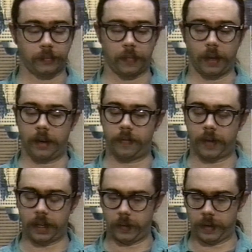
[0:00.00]

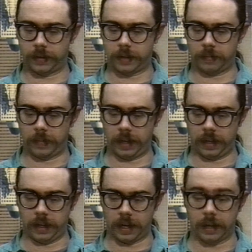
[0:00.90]
following some
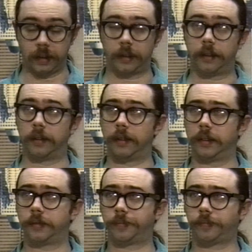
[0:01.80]
idiotic
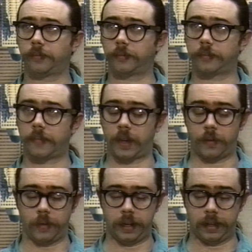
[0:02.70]

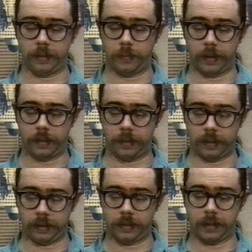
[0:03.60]
creed with
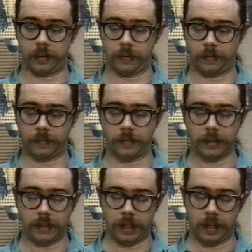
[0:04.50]
its own
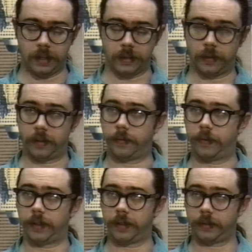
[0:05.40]
sort
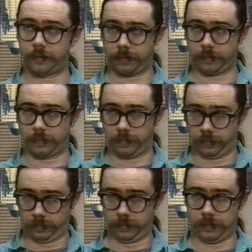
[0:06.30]
of
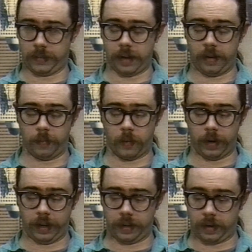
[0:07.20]
Saturday
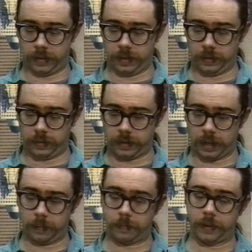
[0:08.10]
morning cartoon
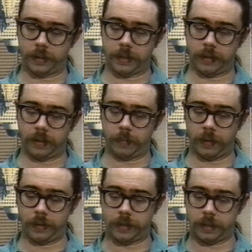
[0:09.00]
type
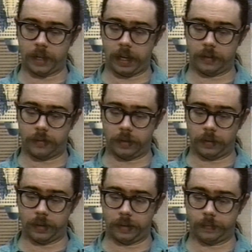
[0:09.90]
ceremonies attached
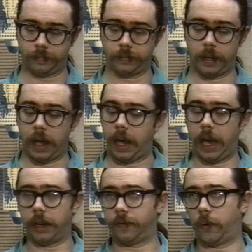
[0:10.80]
to it.
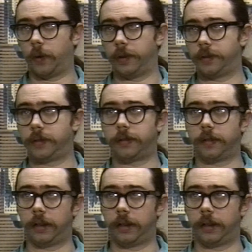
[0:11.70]
And of course,